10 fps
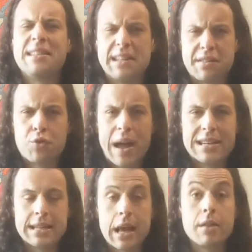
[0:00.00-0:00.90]
Let's try
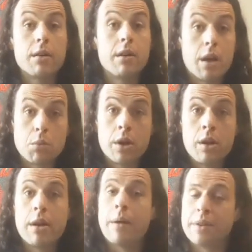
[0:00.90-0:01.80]
it together, and we'll
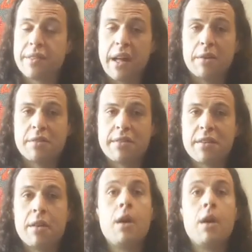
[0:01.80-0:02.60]
hear how it sounds.